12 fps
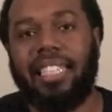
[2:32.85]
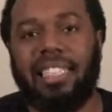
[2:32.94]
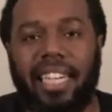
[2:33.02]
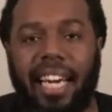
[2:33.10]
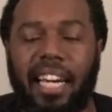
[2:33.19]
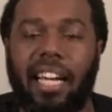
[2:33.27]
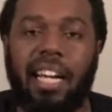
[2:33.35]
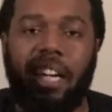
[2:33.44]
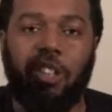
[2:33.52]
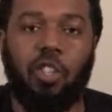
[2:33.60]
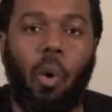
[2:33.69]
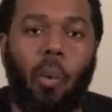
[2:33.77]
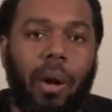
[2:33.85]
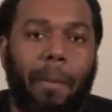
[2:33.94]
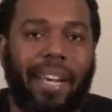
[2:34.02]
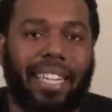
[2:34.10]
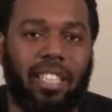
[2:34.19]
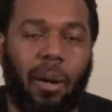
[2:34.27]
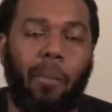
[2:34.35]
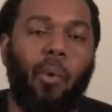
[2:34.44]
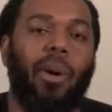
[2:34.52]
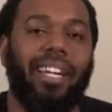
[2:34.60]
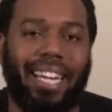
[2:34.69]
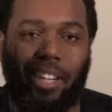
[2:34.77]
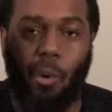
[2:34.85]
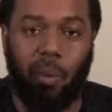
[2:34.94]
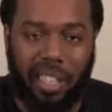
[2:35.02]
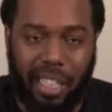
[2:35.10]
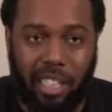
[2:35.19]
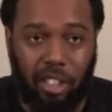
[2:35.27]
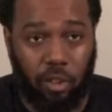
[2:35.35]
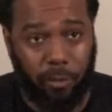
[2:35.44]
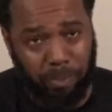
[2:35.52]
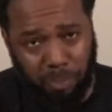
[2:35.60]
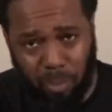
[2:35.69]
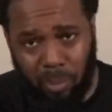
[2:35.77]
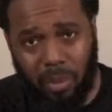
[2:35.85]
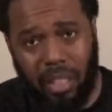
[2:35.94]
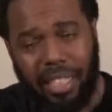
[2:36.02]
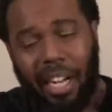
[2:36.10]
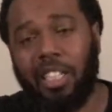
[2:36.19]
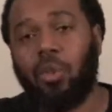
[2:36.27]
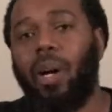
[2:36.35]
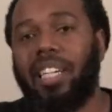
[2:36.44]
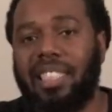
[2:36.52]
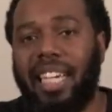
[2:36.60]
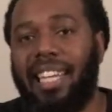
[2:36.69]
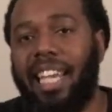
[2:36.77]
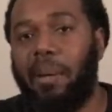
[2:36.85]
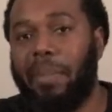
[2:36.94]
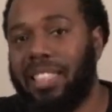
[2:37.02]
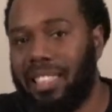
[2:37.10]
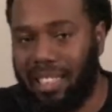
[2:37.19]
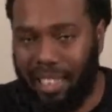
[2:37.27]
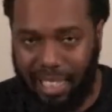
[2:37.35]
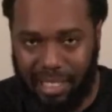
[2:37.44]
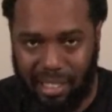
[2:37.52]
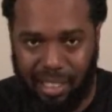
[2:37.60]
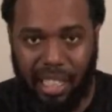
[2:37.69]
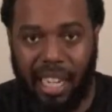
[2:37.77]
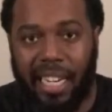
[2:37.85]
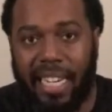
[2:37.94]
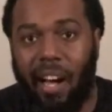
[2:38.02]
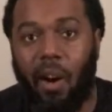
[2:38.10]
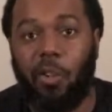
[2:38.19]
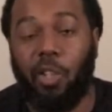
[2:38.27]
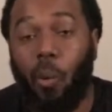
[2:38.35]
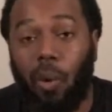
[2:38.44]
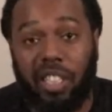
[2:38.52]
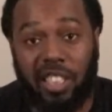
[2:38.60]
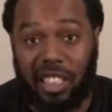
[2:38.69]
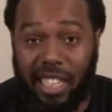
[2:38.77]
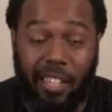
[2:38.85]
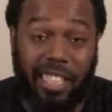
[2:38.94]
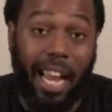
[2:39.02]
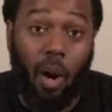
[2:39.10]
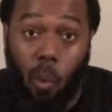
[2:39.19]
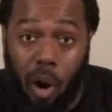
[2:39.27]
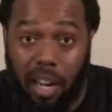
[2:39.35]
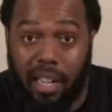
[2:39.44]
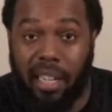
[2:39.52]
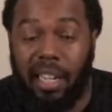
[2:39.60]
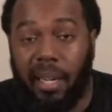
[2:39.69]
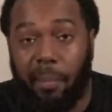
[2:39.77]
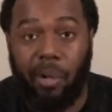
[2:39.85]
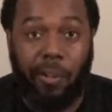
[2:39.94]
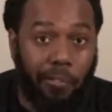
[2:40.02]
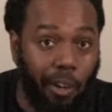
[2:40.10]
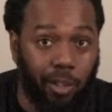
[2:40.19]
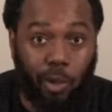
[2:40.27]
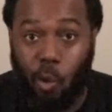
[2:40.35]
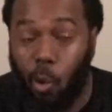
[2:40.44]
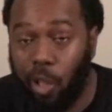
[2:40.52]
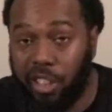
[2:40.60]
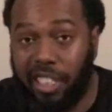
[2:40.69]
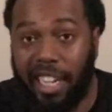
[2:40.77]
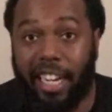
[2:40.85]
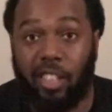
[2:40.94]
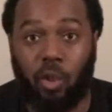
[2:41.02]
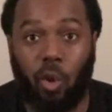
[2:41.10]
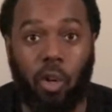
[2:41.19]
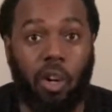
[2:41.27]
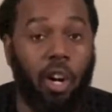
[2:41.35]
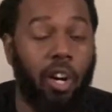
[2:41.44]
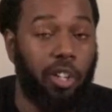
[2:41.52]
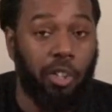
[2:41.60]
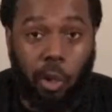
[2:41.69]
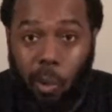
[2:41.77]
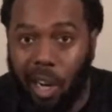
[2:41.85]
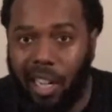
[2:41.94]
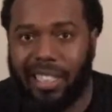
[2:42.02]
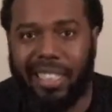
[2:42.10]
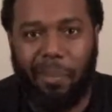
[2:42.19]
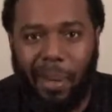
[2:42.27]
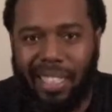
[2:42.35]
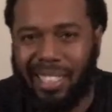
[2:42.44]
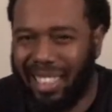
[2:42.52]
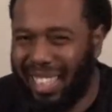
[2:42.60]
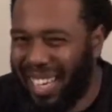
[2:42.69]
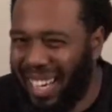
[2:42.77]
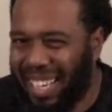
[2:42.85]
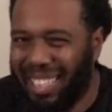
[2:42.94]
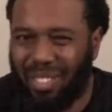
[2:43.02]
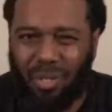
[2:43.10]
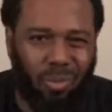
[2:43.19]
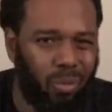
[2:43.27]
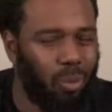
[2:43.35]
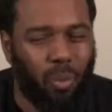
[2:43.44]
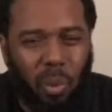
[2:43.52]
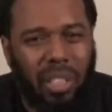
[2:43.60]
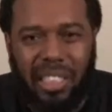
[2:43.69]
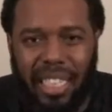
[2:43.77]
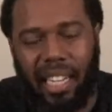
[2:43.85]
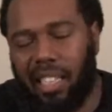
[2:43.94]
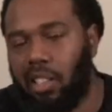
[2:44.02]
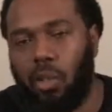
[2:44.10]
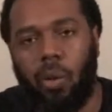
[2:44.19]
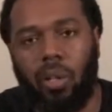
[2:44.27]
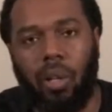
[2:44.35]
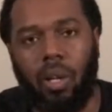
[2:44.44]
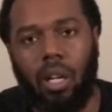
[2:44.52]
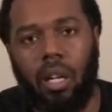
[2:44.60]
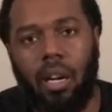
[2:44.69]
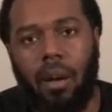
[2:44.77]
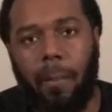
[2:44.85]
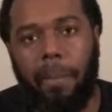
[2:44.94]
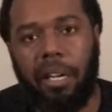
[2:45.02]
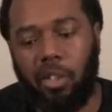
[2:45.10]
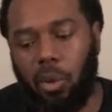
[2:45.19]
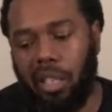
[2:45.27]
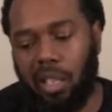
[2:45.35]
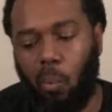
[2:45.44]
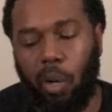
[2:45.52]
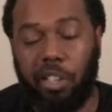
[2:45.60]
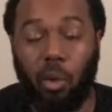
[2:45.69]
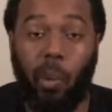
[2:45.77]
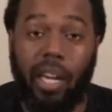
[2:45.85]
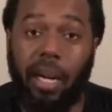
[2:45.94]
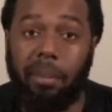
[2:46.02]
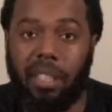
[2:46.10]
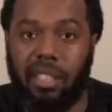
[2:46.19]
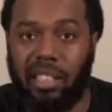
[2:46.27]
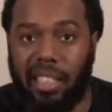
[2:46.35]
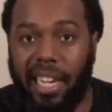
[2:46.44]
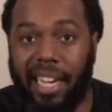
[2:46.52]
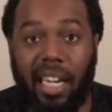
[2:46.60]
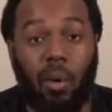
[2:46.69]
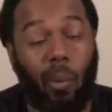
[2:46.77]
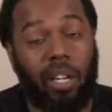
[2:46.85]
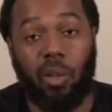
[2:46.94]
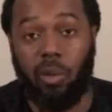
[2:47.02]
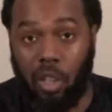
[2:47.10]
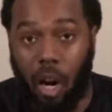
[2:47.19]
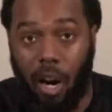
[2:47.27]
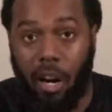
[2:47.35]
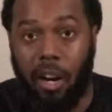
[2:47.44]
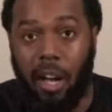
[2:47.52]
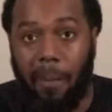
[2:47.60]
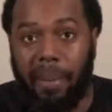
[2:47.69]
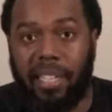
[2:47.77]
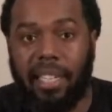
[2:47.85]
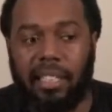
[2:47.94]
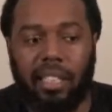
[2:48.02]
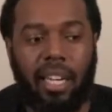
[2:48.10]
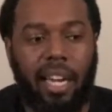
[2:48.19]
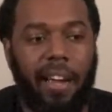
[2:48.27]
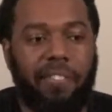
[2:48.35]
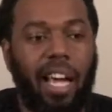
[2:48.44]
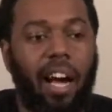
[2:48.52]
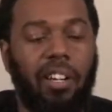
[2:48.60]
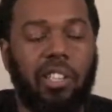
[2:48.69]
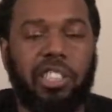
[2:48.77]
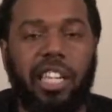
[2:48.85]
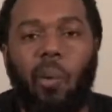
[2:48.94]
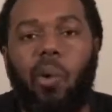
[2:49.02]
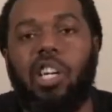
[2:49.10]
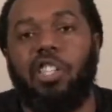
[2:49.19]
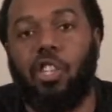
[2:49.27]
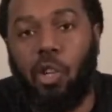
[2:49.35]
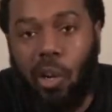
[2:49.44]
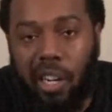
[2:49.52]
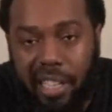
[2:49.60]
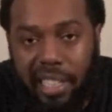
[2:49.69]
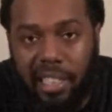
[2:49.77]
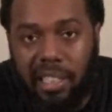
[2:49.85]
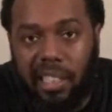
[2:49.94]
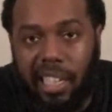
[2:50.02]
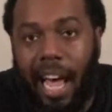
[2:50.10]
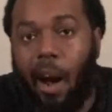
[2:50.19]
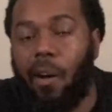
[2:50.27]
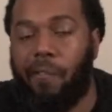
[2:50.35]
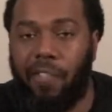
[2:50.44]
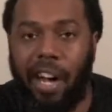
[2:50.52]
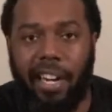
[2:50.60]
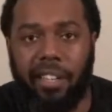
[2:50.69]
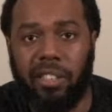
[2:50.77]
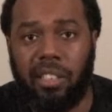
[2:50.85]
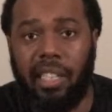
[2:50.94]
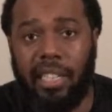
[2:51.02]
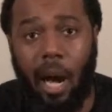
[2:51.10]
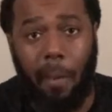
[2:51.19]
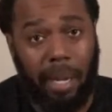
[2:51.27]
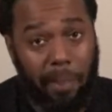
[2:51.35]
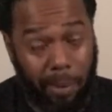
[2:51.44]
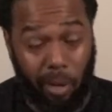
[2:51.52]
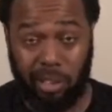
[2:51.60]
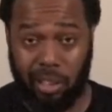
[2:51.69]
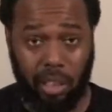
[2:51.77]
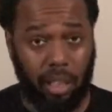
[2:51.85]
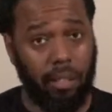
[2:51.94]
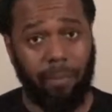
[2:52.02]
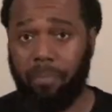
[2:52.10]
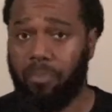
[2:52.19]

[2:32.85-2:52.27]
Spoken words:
said, you don't want to make it to the point they don't need you. Now this is why I say layman's is lazy. Now, you don't want to just say day one, prefrontal cortex or neurons. They might say that as what exactly is going on. But you need to work your way up to saying what those are. Because if they understand what a neuron is and how it fires. Now, me personally,